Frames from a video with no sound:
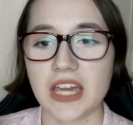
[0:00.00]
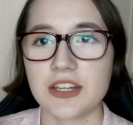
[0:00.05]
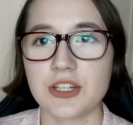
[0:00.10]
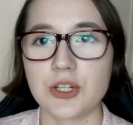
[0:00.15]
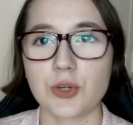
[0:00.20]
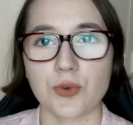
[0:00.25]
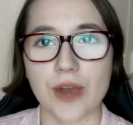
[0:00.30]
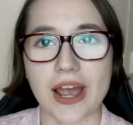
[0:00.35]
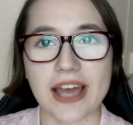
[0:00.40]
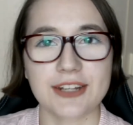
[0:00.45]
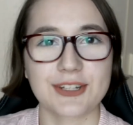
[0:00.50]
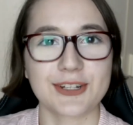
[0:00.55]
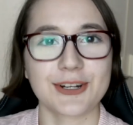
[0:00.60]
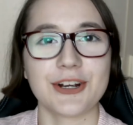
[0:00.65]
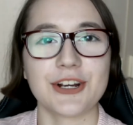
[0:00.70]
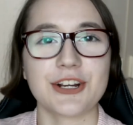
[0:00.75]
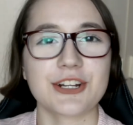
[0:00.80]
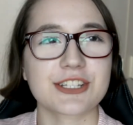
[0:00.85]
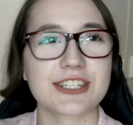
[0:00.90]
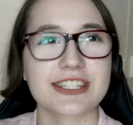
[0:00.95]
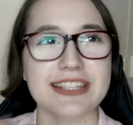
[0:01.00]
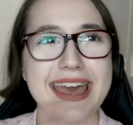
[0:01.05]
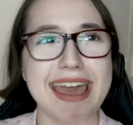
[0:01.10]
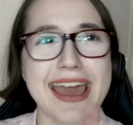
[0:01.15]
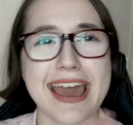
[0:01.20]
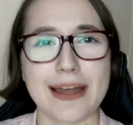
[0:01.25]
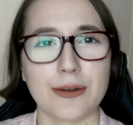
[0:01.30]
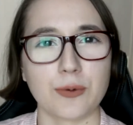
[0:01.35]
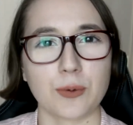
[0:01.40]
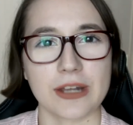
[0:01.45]
directors
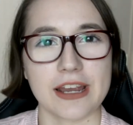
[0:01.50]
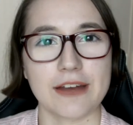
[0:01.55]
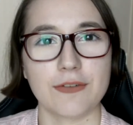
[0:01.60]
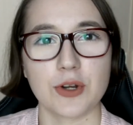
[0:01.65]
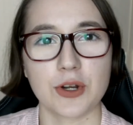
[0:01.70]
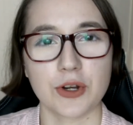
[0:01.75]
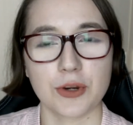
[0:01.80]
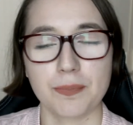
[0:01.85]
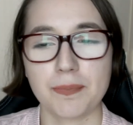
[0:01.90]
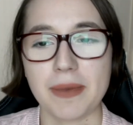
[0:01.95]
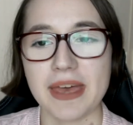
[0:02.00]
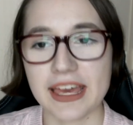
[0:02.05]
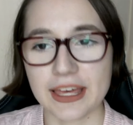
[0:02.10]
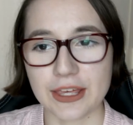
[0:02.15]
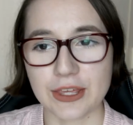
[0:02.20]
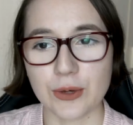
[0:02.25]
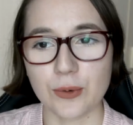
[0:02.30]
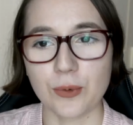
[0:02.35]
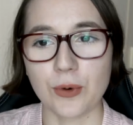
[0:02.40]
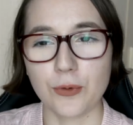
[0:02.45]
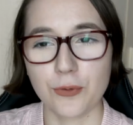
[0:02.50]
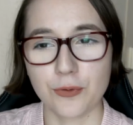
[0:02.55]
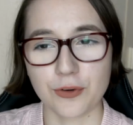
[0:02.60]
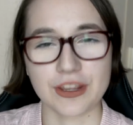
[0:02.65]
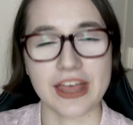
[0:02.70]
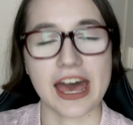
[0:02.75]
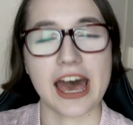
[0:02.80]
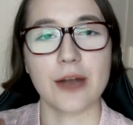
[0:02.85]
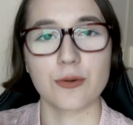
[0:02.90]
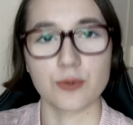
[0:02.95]
and whatever pick you for
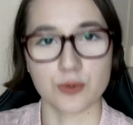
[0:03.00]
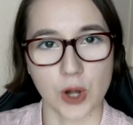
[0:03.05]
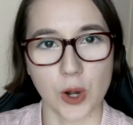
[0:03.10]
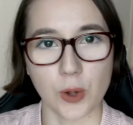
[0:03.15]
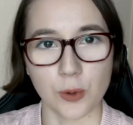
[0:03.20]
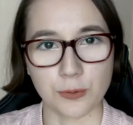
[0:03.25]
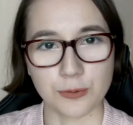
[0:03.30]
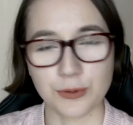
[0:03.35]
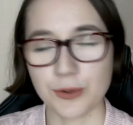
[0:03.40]
that role.